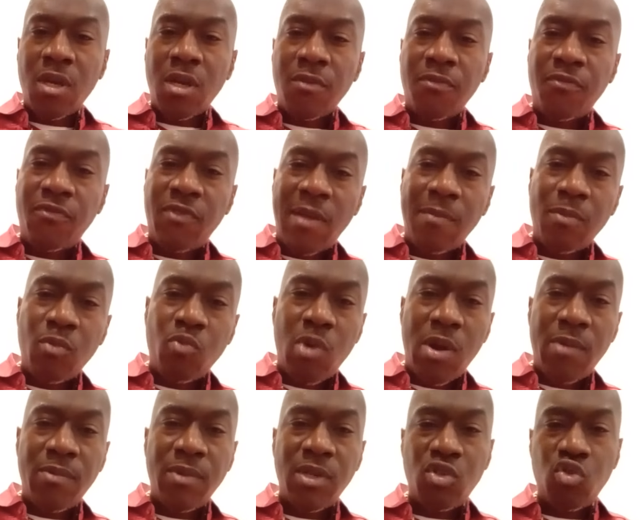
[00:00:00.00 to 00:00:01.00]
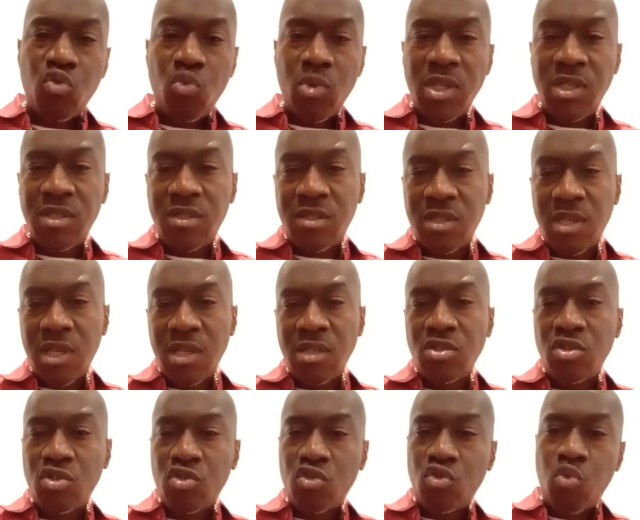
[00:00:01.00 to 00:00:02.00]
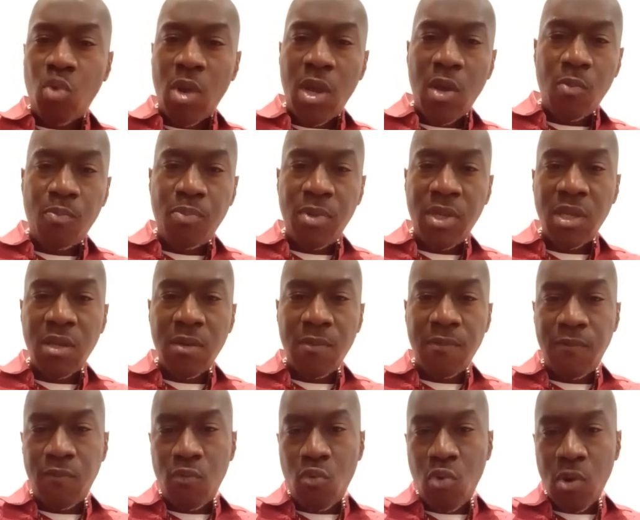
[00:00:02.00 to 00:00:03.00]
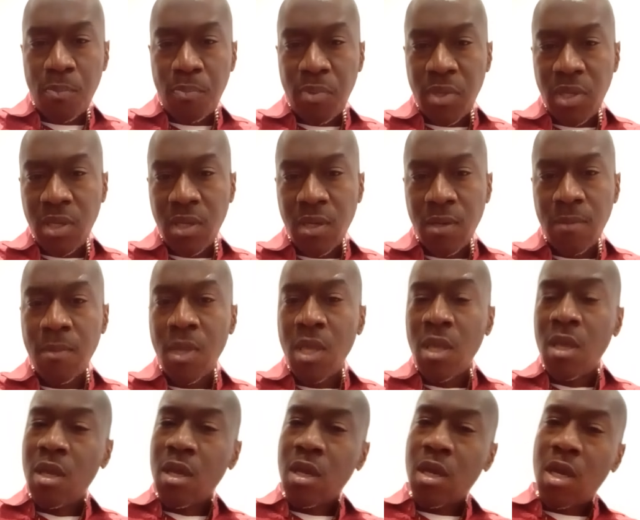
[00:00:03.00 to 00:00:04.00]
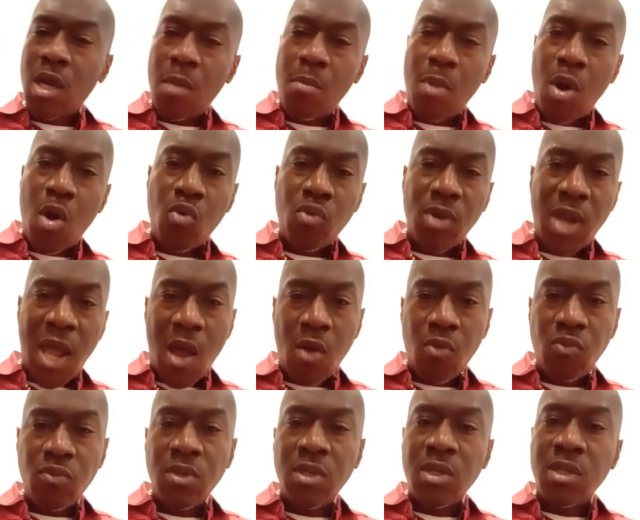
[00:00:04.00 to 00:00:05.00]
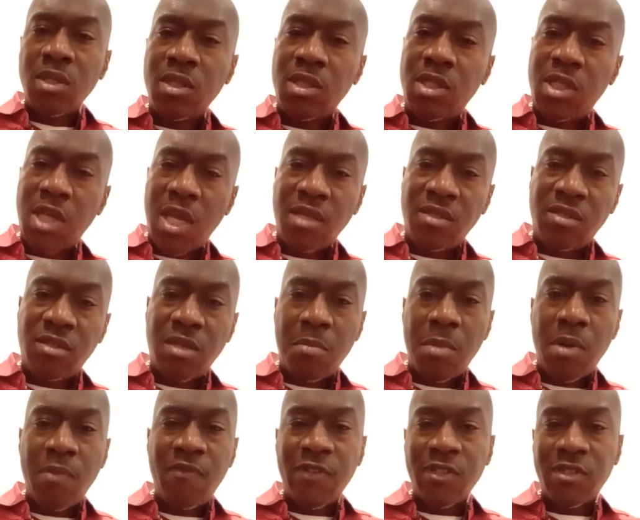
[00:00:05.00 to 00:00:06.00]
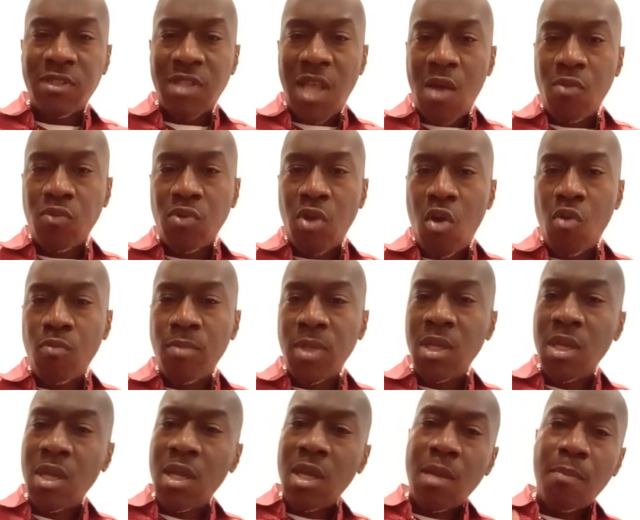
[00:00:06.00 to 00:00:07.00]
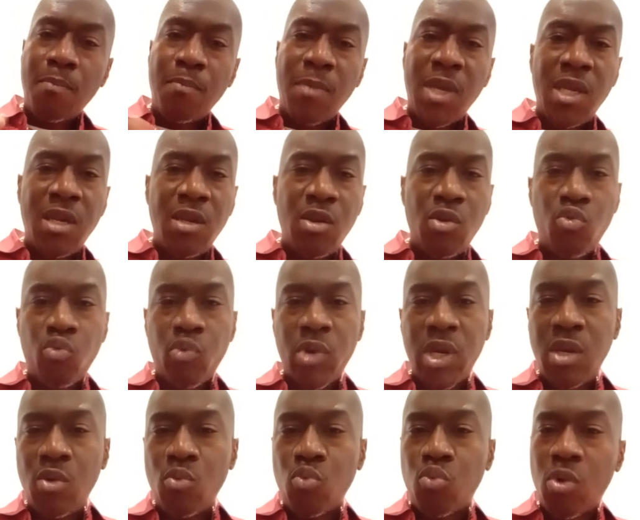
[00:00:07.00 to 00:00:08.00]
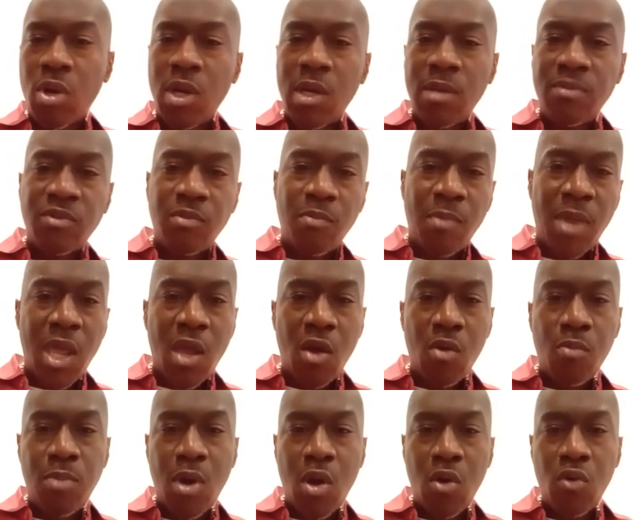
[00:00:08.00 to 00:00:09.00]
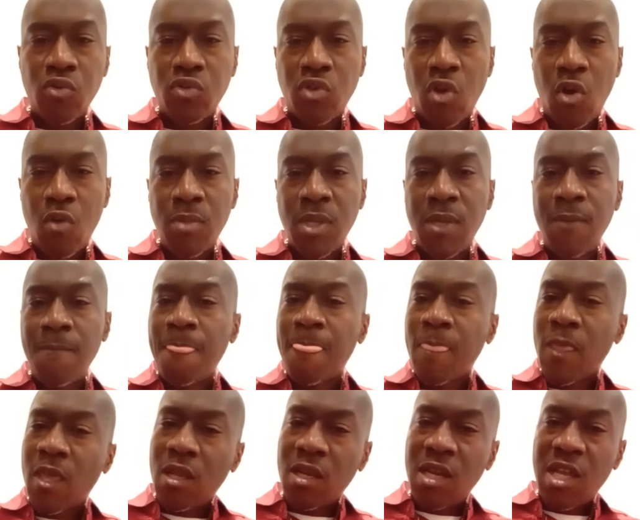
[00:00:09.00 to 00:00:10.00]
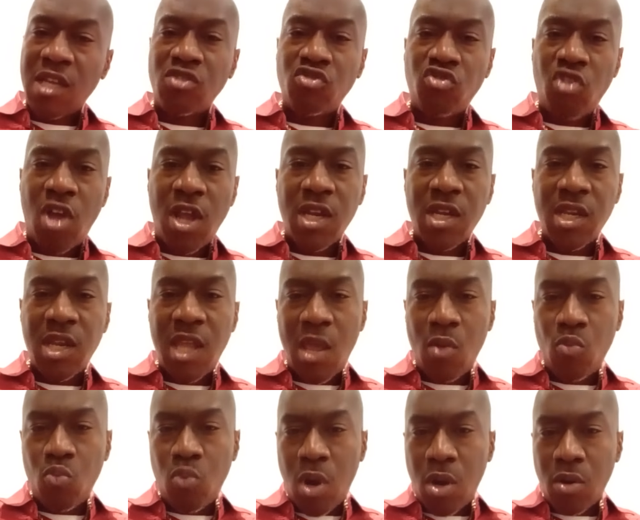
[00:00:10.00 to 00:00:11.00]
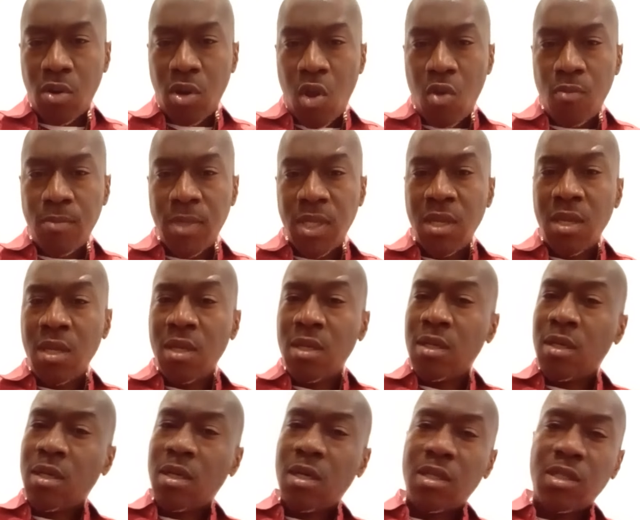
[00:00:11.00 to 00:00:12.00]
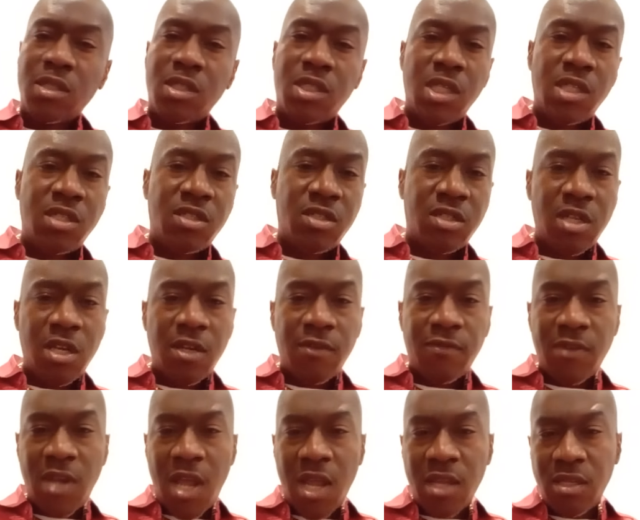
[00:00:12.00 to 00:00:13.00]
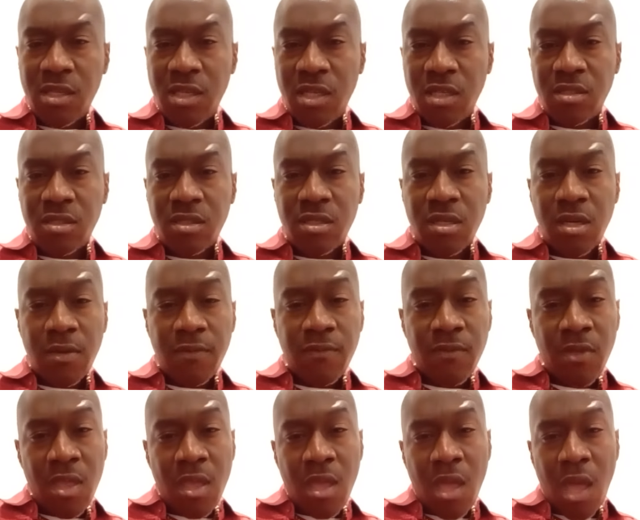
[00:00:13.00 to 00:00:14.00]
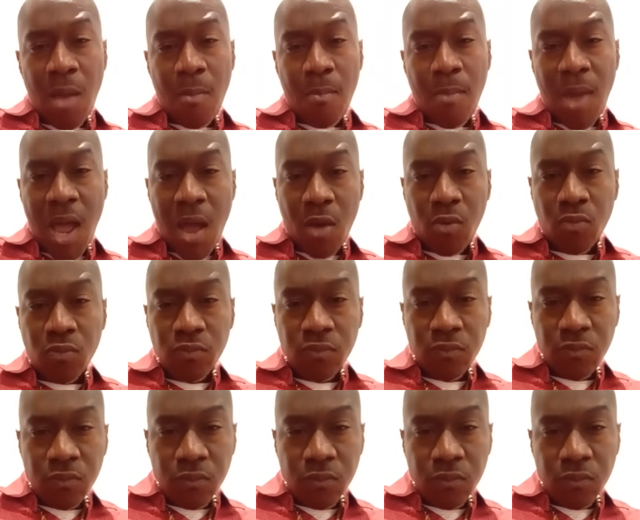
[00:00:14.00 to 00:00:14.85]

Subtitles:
February 26th, 12 p.m., 4 p.m., come on out. Check some of us out, homie. Meet and greet. Rub some elbows, homie. And let's try to network, homie. G stuff, not ye stuff. I'm out.